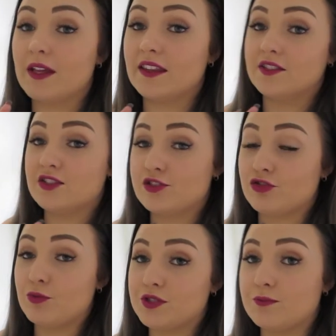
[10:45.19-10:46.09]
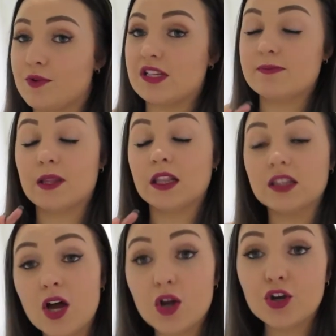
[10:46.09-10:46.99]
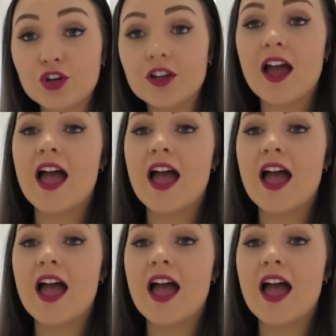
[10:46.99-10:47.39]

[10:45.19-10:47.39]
be in the description box below and